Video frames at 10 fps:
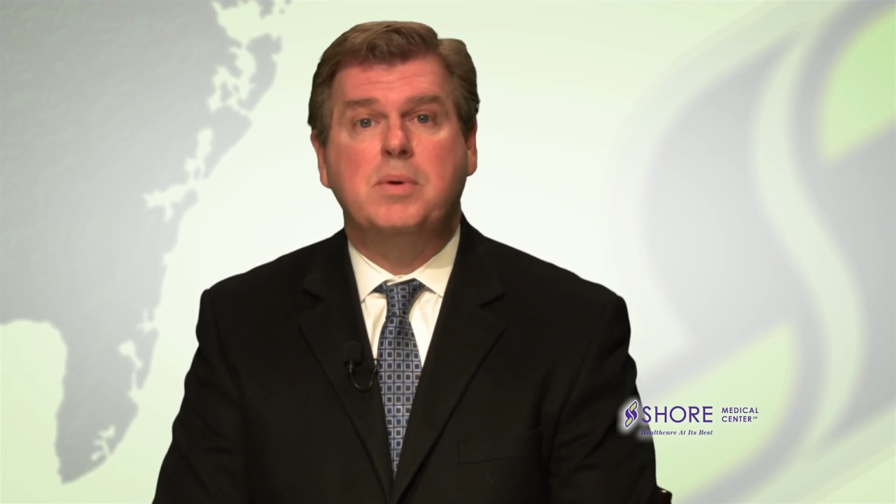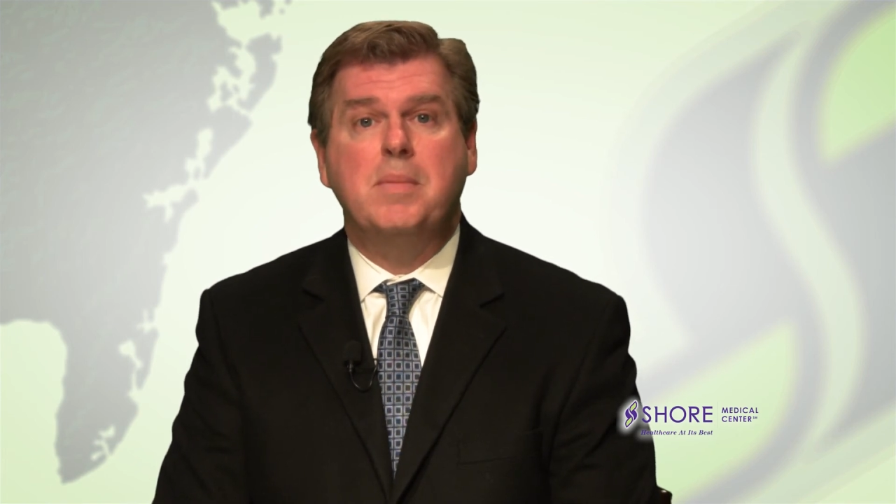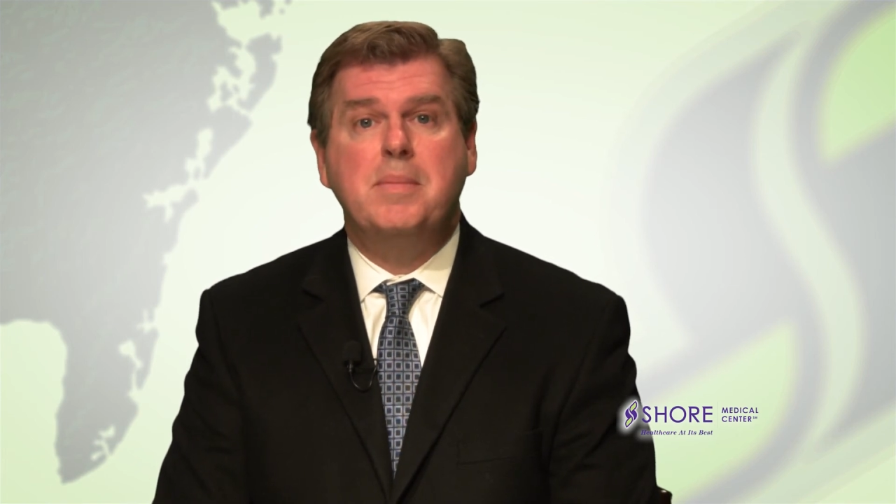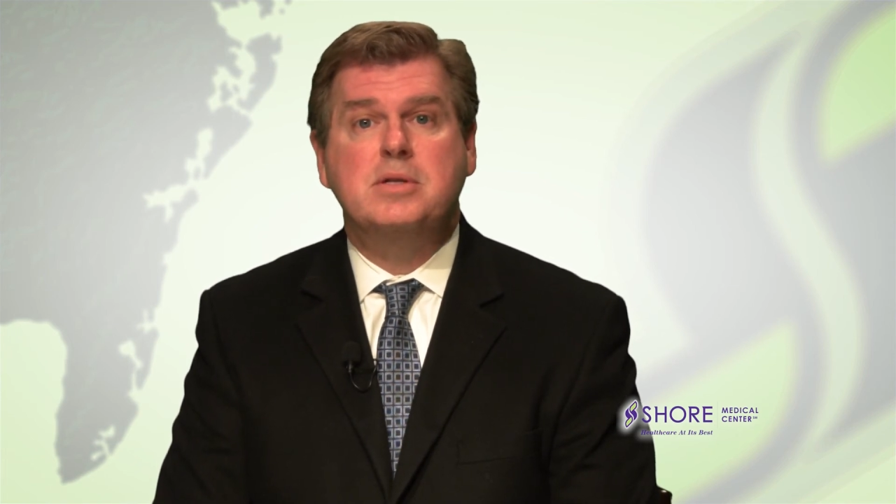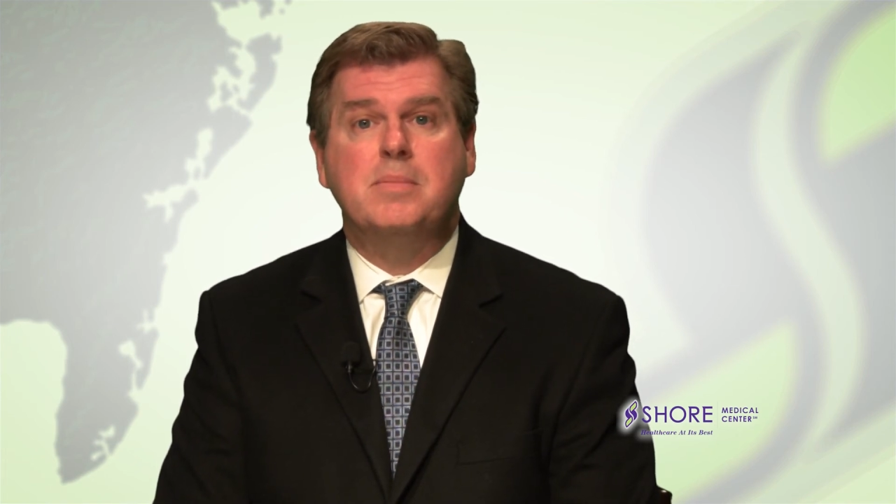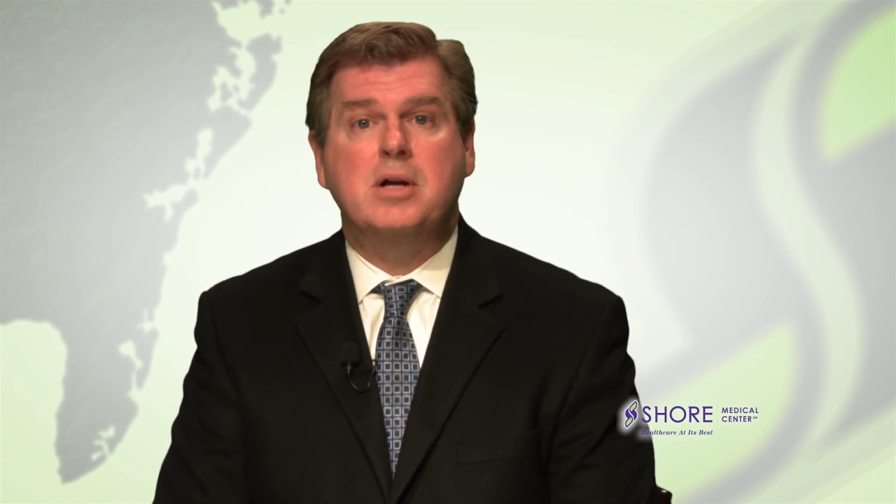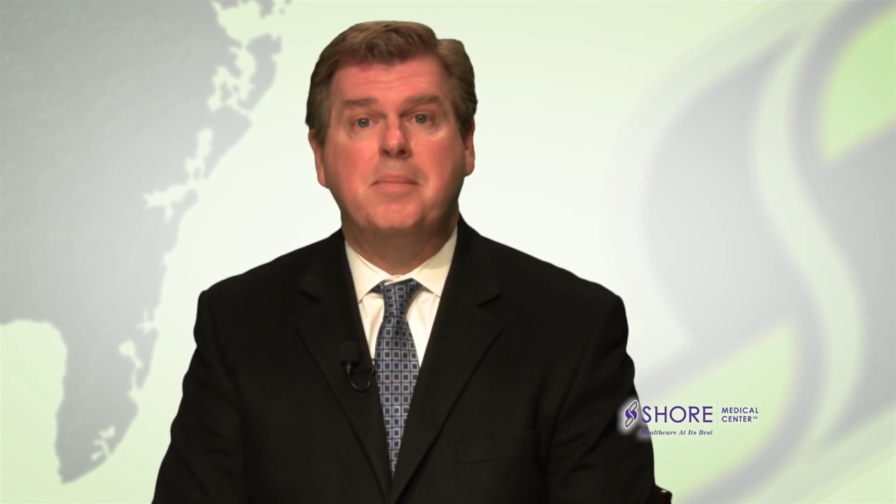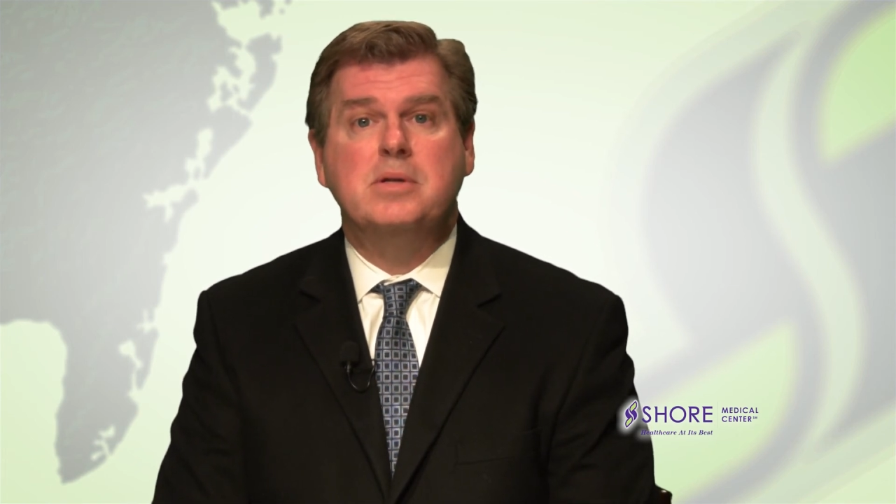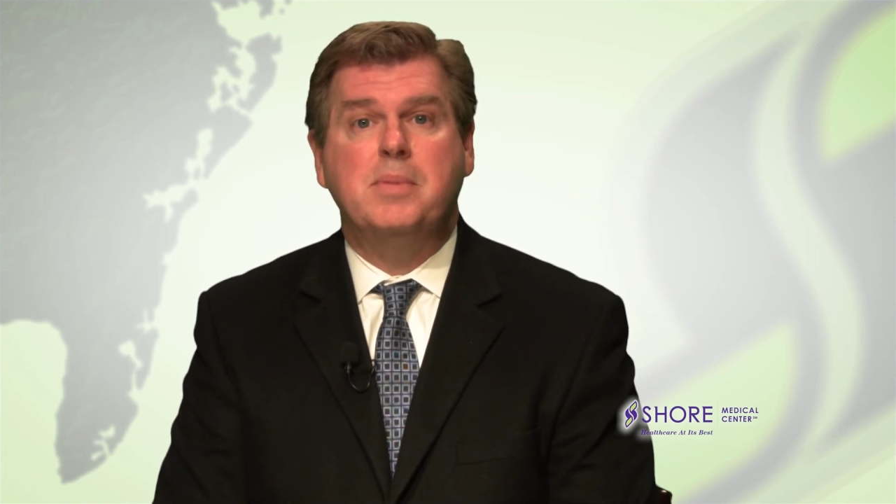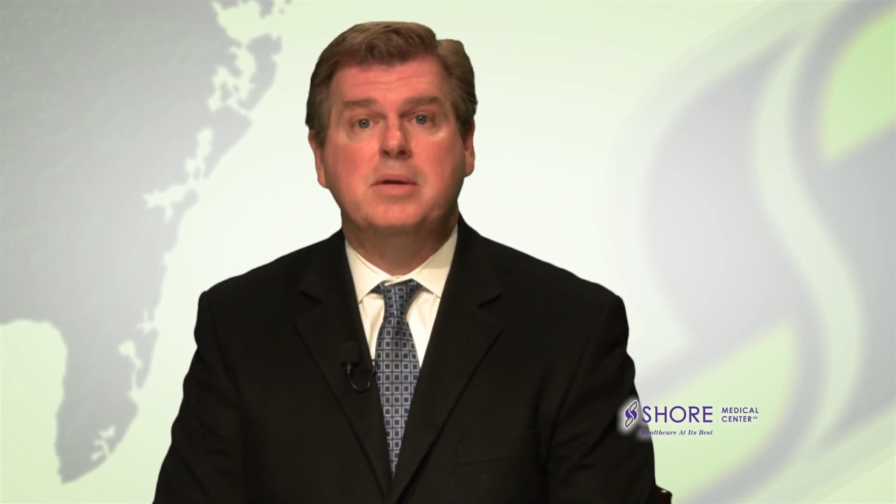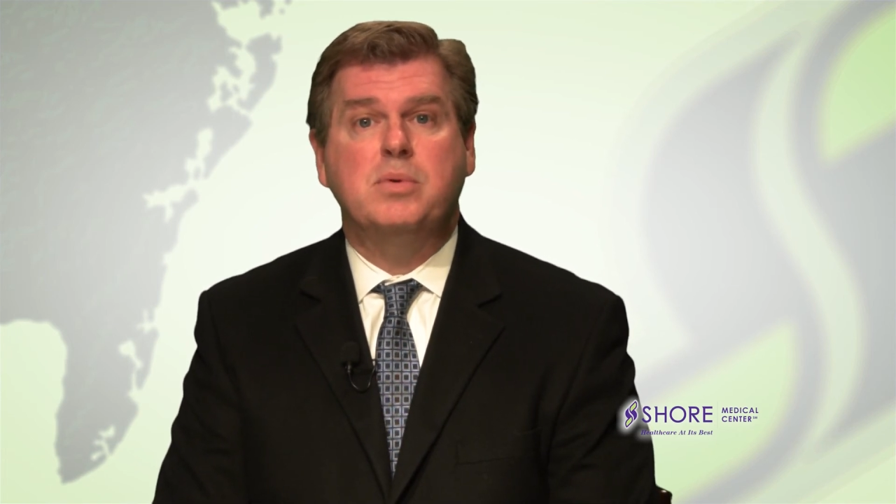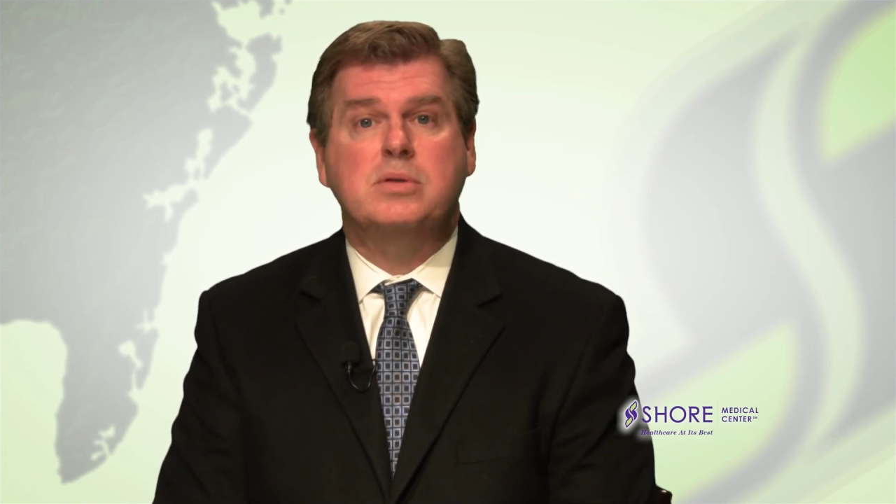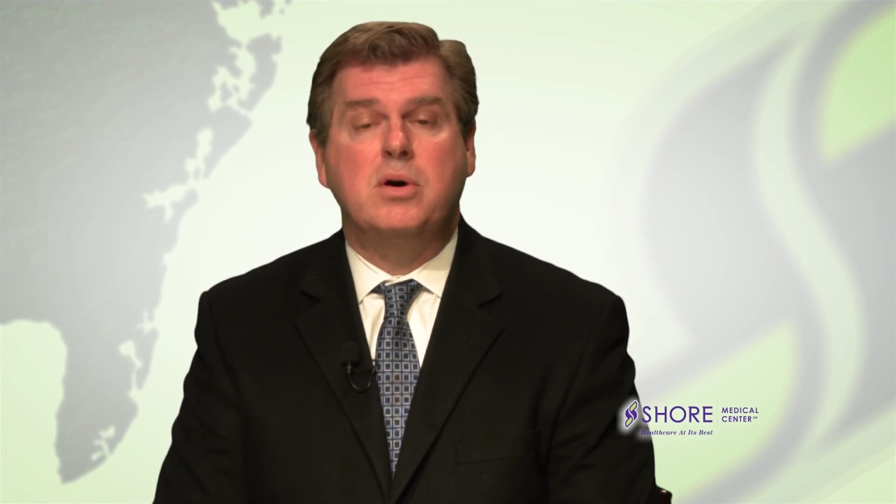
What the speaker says: but maybe some companies might what's